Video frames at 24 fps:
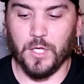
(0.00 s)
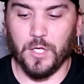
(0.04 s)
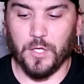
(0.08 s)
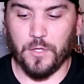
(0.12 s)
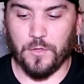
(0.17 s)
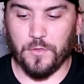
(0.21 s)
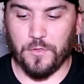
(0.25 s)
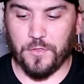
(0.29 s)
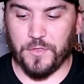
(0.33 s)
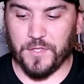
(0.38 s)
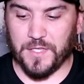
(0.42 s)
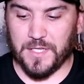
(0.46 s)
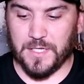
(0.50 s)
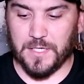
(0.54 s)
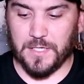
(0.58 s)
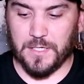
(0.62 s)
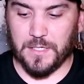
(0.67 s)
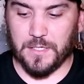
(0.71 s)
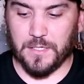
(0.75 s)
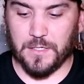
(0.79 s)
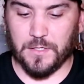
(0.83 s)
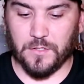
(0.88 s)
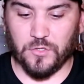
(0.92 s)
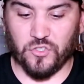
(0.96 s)

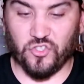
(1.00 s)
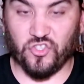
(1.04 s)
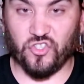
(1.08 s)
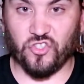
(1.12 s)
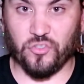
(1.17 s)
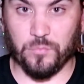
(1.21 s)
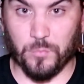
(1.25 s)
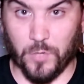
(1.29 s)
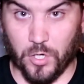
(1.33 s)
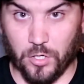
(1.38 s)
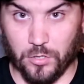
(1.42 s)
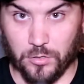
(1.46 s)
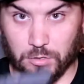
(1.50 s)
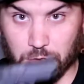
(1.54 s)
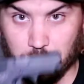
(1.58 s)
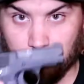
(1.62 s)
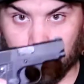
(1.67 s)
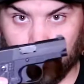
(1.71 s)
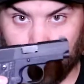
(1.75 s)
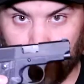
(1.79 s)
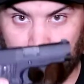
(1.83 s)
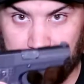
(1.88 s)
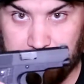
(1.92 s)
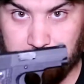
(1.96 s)
The smaller,
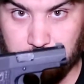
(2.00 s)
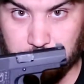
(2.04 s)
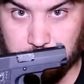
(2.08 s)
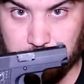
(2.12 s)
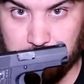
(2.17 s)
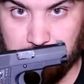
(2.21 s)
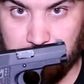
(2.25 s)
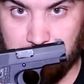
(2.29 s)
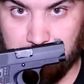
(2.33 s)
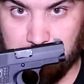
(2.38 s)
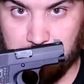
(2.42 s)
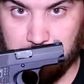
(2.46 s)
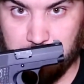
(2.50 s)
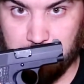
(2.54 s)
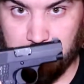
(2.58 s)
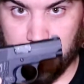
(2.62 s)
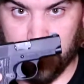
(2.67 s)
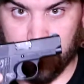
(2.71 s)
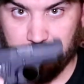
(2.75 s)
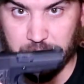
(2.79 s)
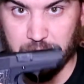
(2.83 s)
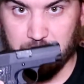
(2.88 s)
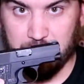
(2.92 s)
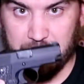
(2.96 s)
lighter gun
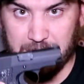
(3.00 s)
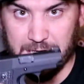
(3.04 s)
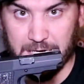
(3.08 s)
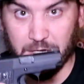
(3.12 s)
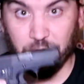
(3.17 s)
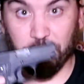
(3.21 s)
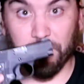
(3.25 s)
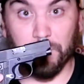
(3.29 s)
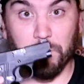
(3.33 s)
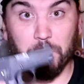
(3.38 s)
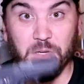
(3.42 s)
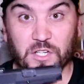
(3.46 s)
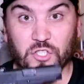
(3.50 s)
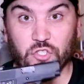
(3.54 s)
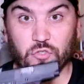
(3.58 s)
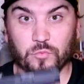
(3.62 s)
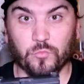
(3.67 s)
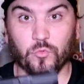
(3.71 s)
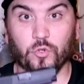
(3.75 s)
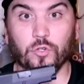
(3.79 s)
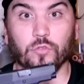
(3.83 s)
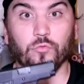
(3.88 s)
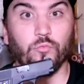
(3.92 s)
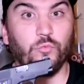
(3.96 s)
is going to have much
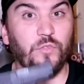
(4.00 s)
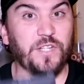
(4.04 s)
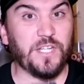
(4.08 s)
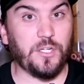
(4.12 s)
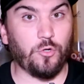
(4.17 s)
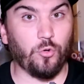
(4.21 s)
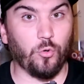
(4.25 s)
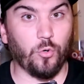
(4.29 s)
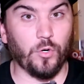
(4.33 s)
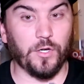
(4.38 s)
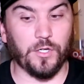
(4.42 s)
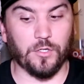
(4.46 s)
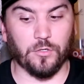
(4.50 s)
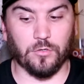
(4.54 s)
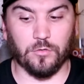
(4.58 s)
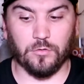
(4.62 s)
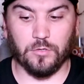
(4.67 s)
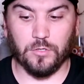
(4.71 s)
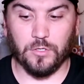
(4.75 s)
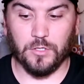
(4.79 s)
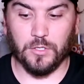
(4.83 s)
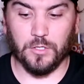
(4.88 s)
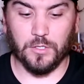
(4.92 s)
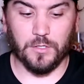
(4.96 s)
more recoil
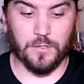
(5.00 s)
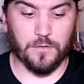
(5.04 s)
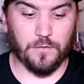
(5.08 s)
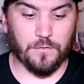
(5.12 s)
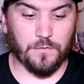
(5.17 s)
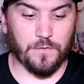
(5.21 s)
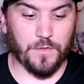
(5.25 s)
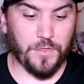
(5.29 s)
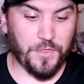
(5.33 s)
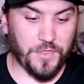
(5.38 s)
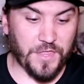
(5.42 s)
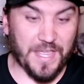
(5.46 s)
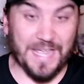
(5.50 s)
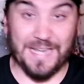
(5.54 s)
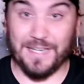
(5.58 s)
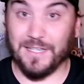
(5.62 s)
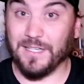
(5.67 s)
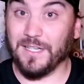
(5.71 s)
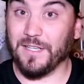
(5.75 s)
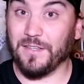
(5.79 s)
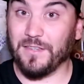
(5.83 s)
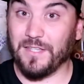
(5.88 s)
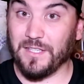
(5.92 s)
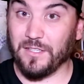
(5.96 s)
than
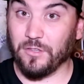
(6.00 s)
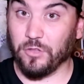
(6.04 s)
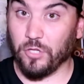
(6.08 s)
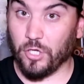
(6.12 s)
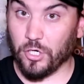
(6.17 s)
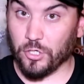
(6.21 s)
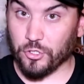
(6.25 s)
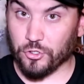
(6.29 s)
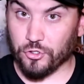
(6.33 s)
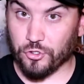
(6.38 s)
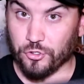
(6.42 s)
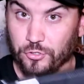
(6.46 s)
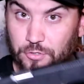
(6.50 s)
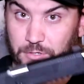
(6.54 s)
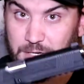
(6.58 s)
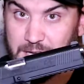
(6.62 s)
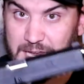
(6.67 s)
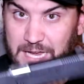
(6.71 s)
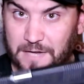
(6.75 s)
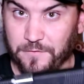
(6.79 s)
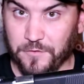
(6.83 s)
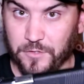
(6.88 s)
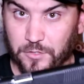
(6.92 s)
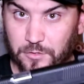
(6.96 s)
the larger,
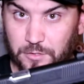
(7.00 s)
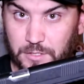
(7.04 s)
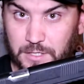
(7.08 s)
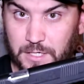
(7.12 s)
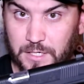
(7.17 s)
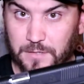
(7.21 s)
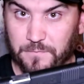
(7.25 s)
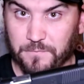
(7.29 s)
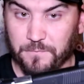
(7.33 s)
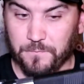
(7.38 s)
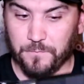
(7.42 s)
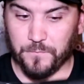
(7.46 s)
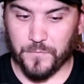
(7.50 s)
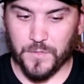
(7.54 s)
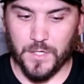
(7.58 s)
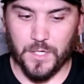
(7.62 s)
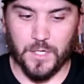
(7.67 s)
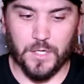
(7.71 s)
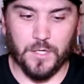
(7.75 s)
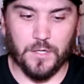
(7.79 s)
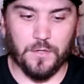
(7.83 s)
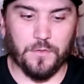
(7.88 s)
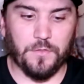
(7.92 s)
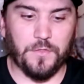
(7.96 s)
heavier gun.
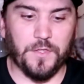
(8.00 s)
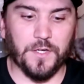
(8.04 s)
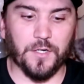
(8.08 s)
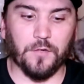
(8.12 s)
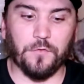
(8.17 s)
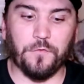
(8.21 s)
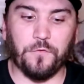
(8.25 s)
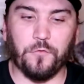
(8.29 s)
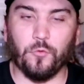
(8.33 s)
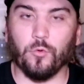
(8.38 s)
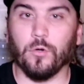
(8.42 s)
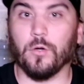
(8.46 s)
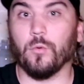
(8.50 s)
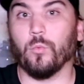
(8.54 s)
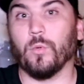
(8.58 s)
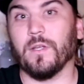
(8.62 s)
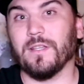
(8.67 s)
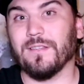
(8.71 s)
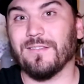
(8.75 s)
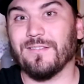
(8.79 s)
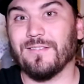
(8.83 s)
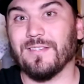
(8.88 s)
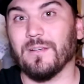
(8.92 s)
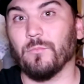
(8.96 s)
Therefore,
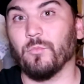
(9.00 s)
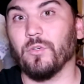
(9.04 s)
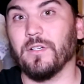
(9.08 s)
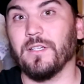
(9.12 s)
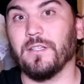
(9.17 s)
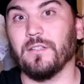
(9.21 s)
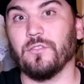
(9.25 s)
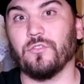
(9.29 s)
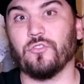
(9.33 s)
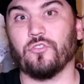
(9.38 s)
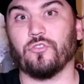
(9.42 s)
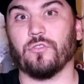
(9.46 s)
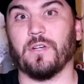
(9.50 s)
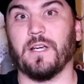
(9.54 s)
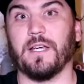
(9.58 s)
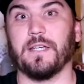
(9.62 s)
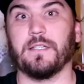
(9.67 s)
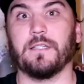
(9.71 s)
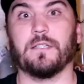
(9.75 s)
when someone is trying